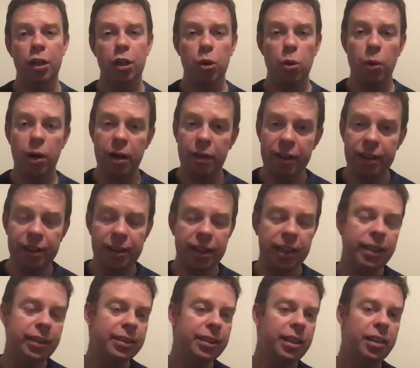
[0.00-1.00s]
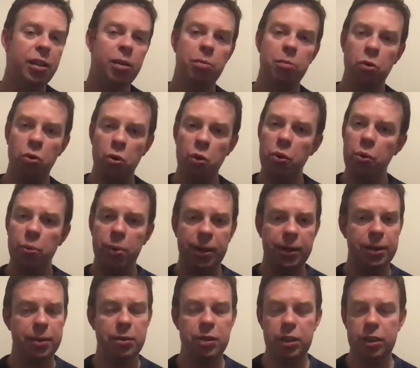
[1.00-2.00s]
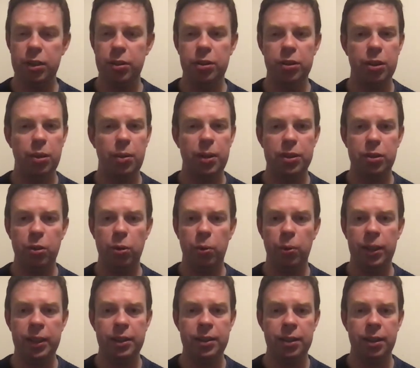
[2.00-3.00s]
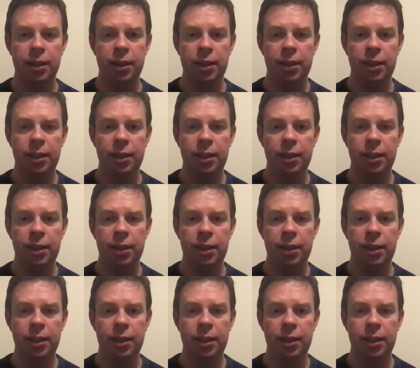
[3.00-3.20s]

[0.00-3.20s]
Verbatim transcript: query things, then you're more than welcome to do so as always.